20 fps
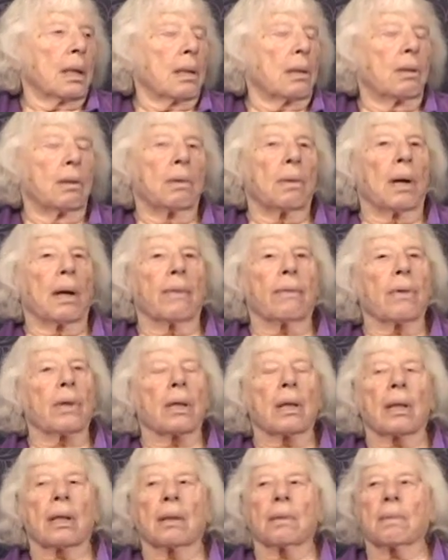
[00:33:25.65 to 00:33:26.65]
knew
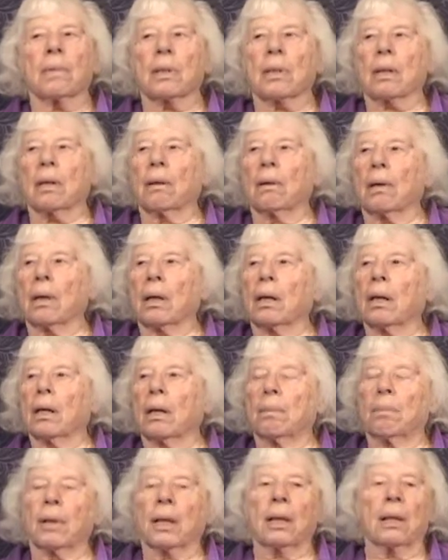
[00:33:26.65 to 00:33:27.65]
everything that was going
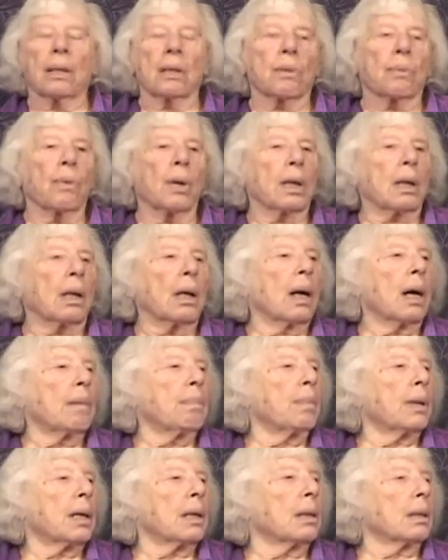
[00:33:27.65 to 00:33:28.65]
on, because what
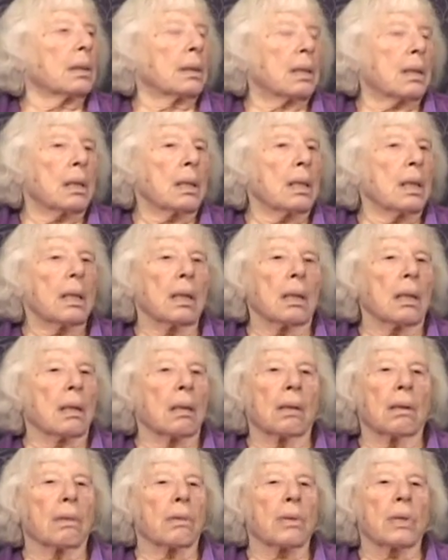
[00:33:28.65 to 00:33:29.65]
copy girls did in
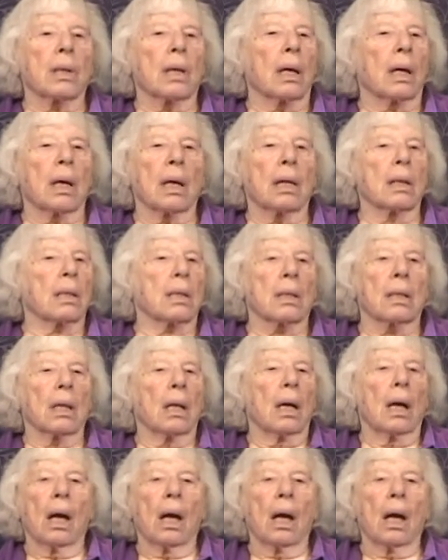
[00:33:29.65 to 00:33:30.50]
those days